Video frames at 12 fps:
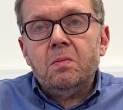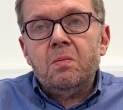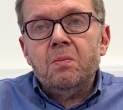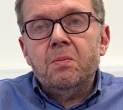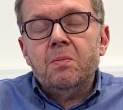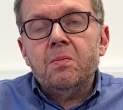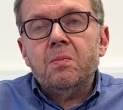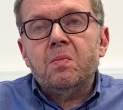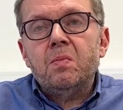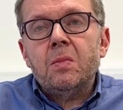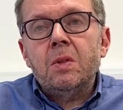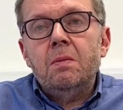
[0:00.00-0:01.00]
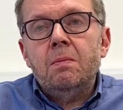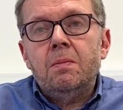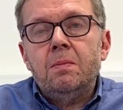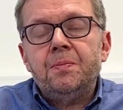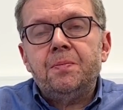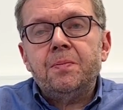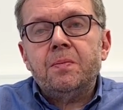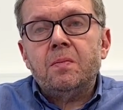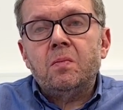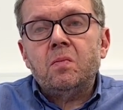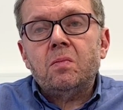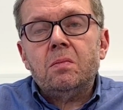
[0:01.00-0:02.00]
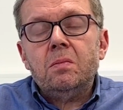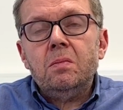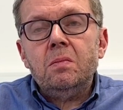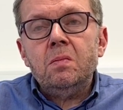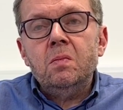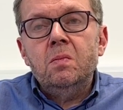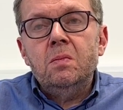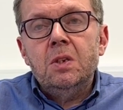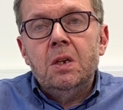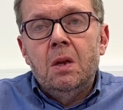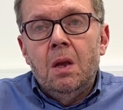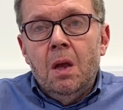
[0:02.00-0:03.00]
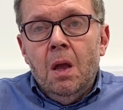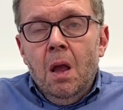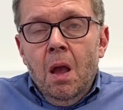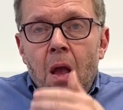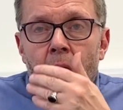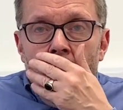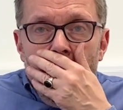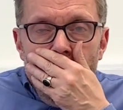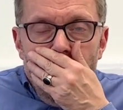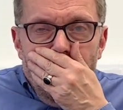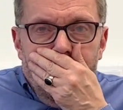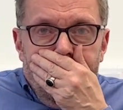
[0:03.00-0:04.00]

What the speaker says: running the business, so this senior employee, because